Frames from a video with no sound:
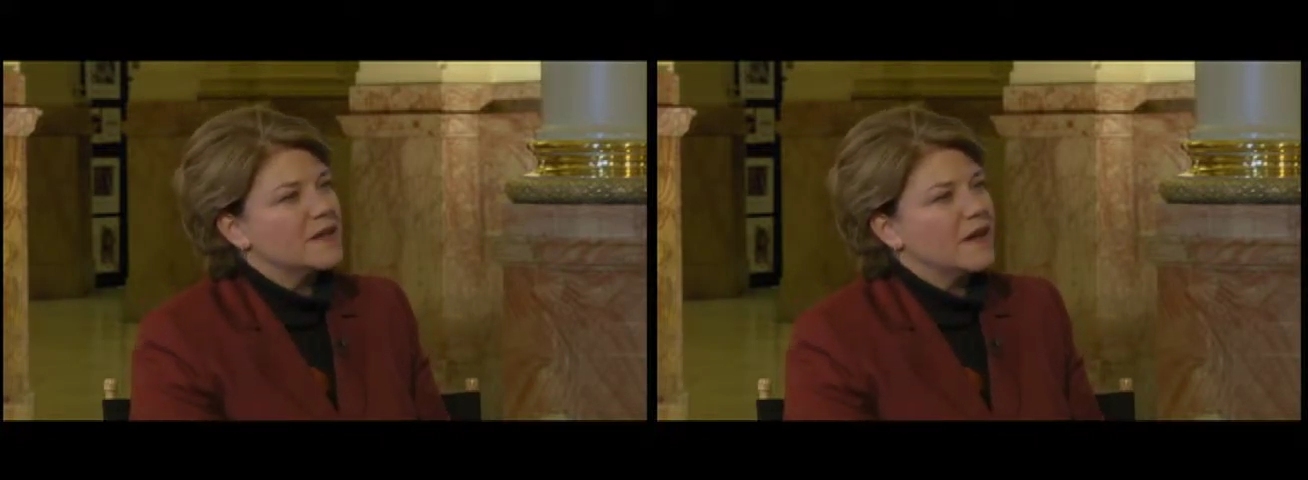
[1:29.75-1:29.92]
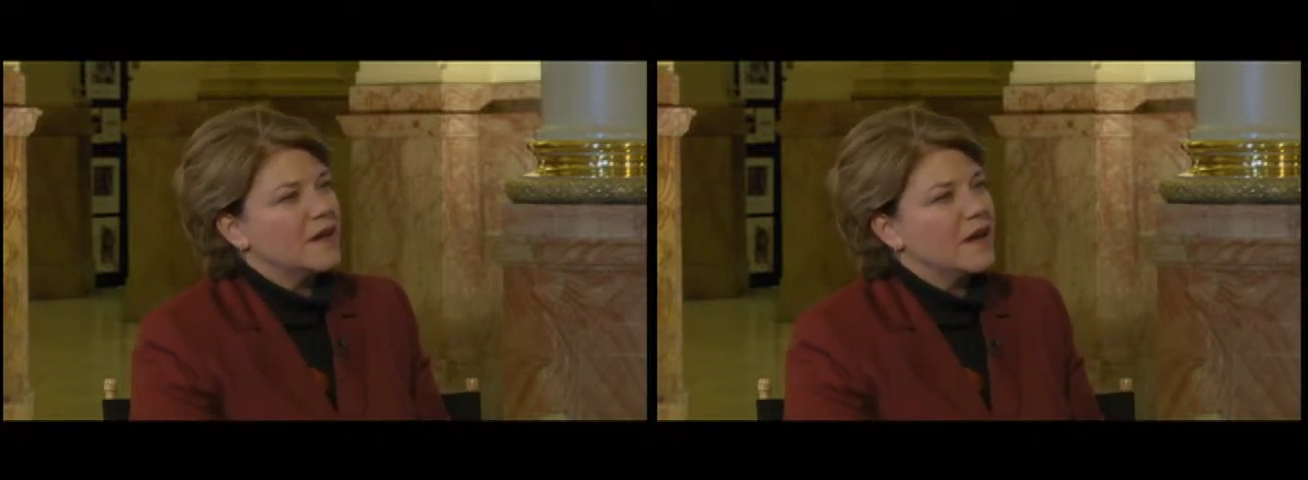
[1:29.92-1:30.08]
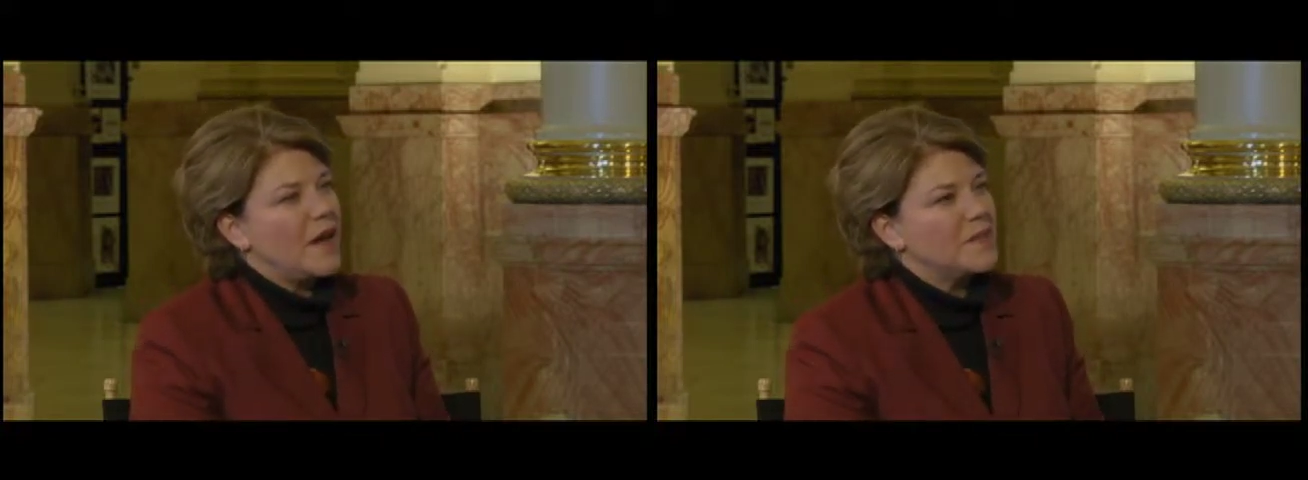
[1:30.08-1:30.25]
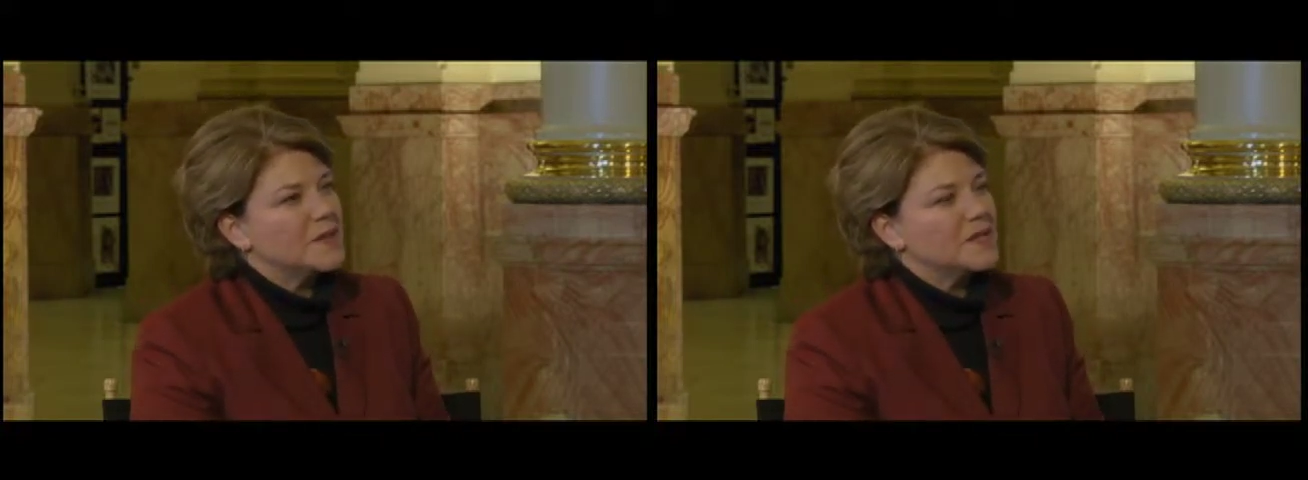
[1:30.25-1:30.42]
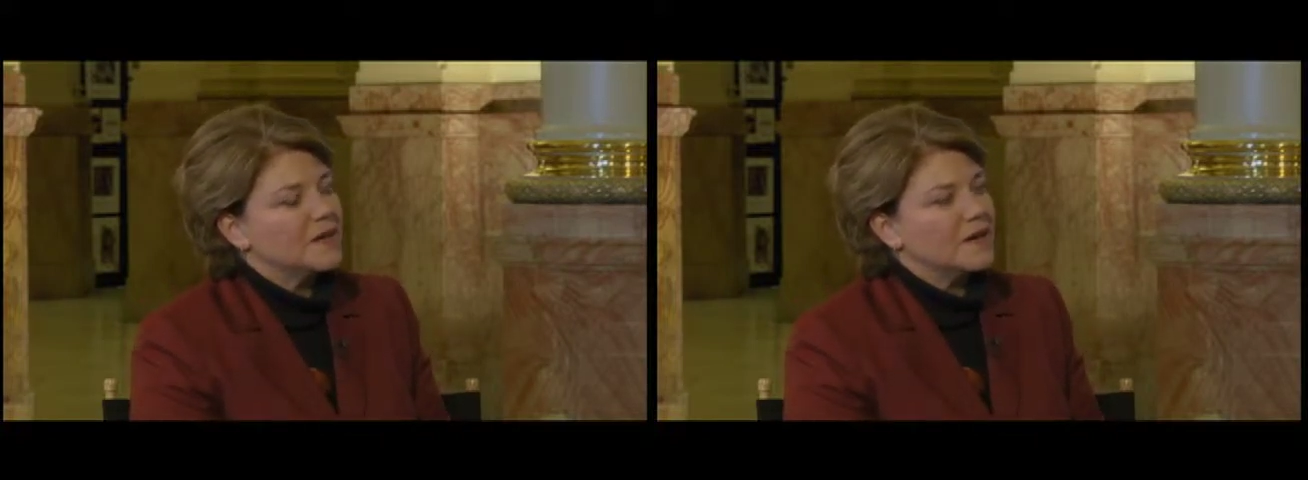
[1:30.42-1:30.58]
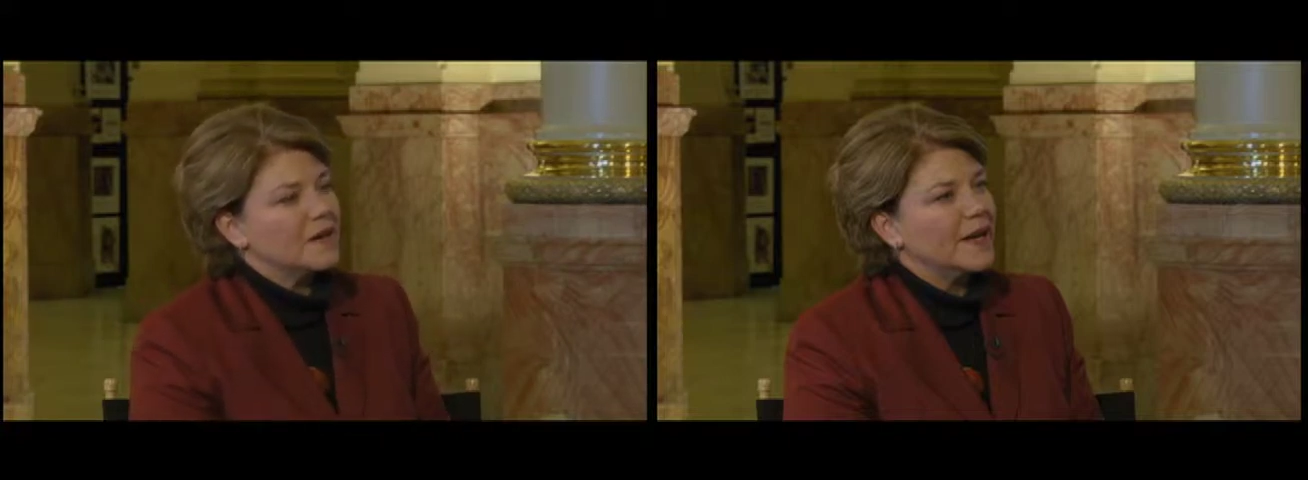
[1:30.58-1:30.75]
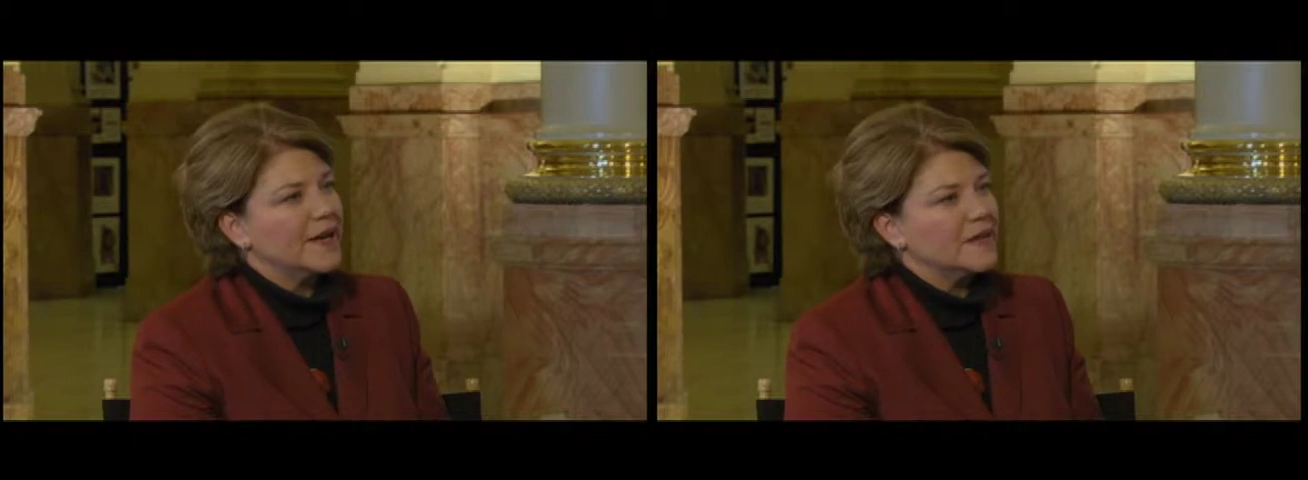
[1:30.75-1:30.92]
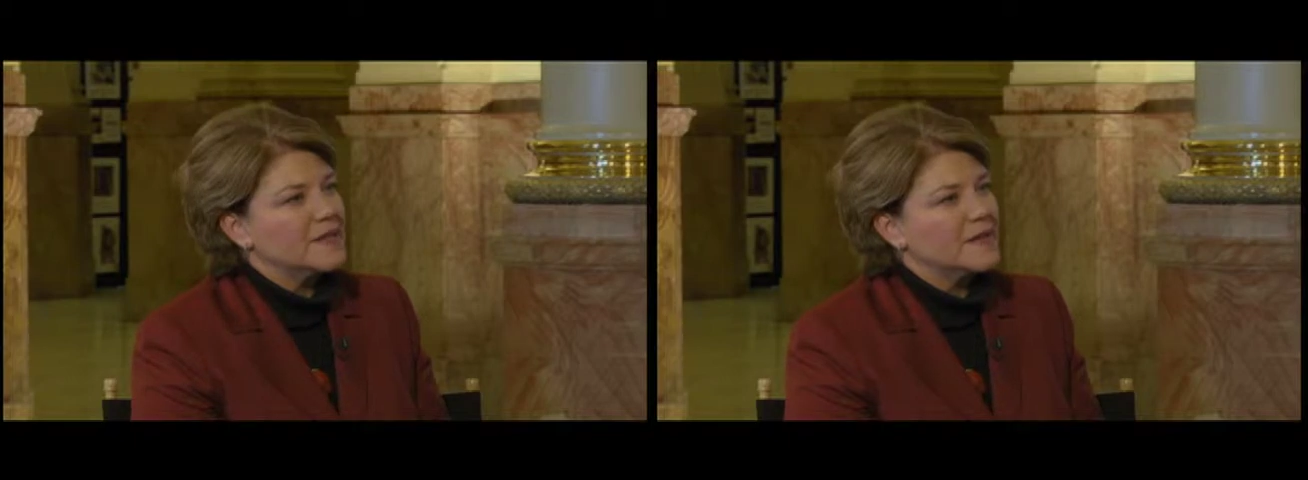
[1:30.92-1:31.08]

up to their heads